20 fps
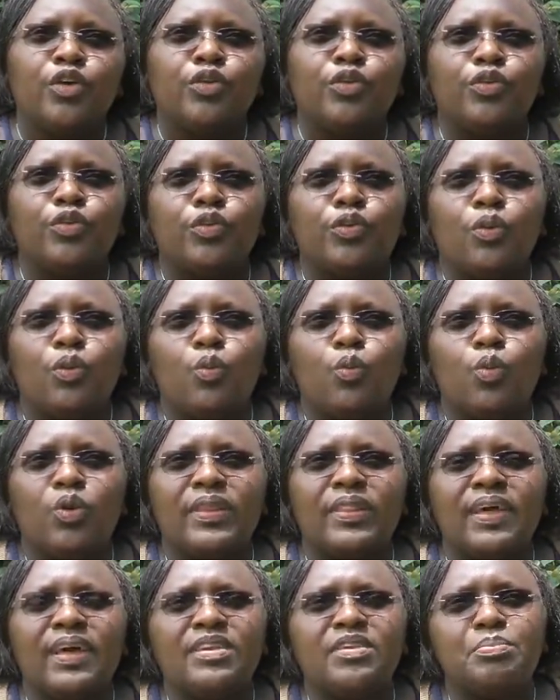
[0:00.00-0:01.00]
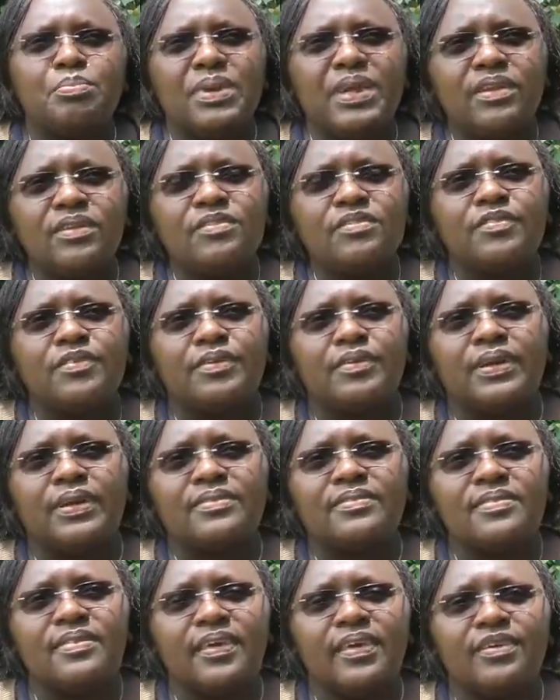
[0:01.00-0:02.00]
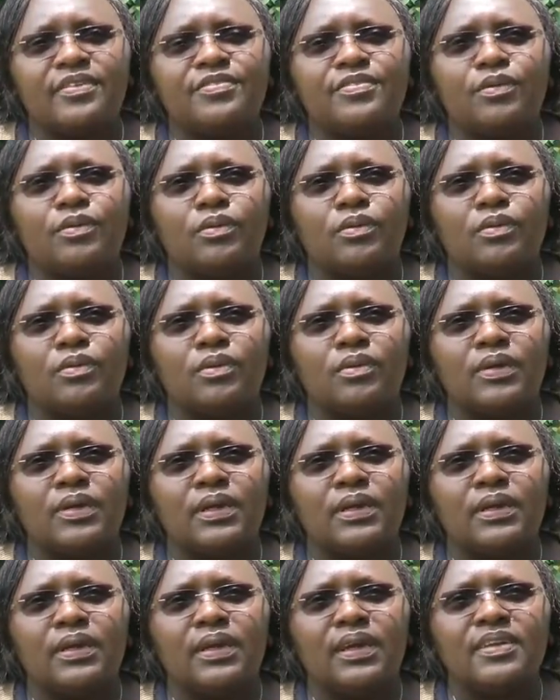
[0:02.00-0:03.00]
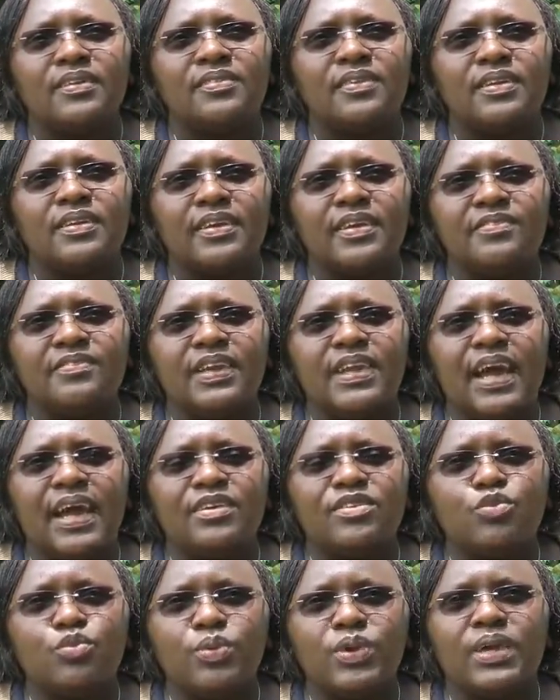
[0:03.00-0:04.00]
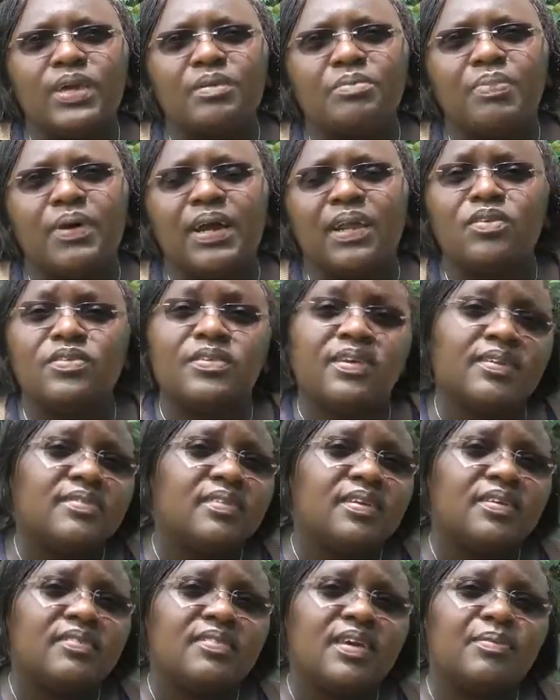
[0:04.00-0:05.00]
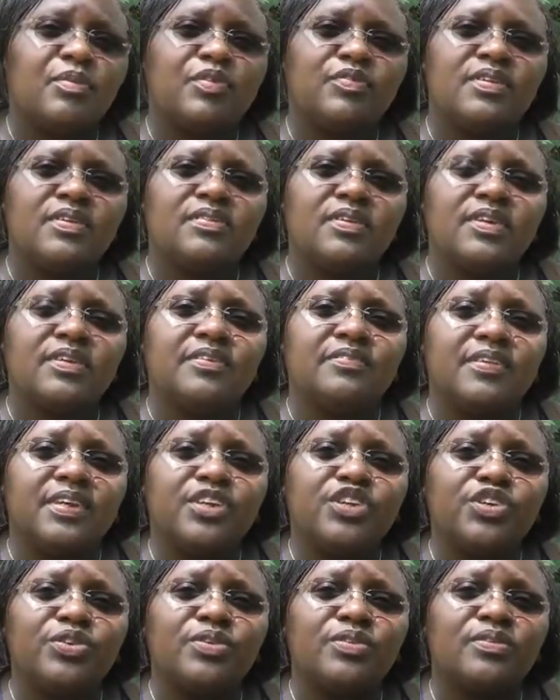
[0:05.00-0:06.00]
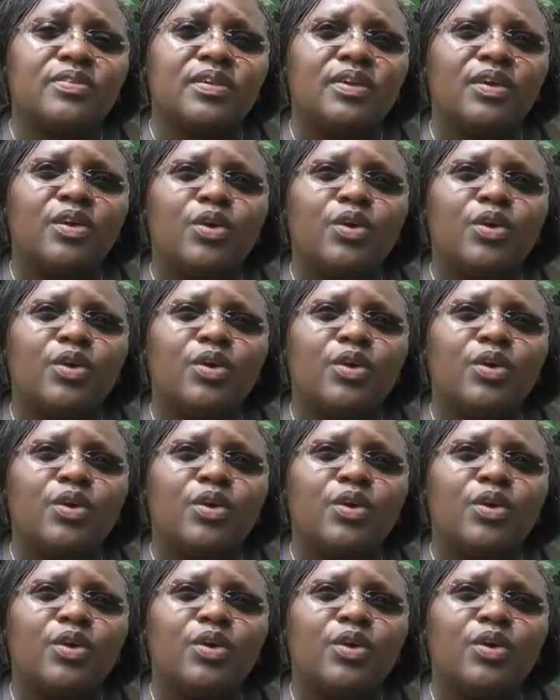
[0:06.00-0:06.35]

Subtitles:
So what that means for us, therefore, is that even as we are pilot testing some of these interventions,